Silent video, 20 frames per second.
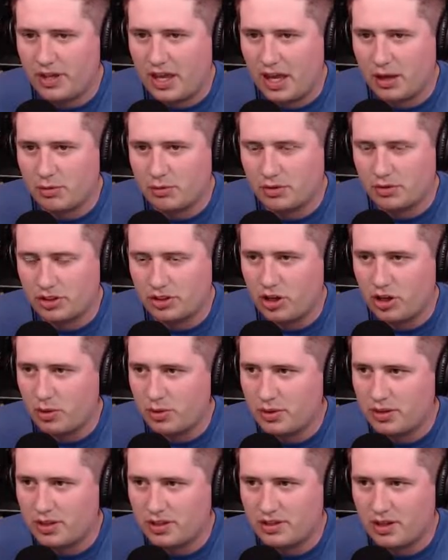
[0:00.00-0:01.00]
of a gamble to
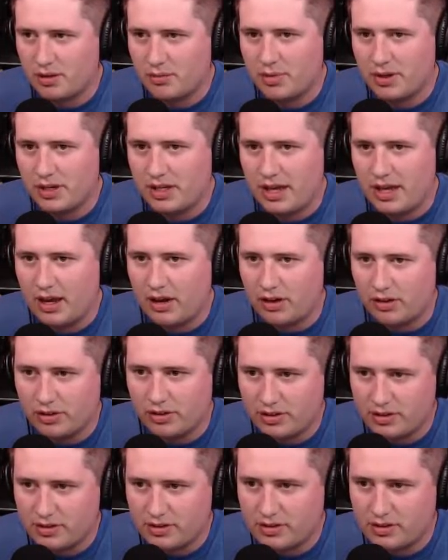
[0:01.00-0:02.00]
go into somebody
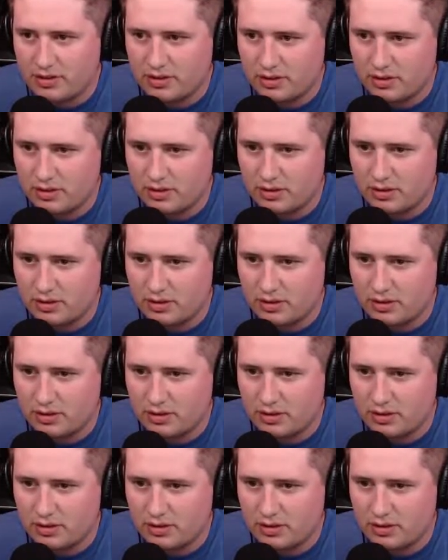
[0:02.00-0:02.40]
else,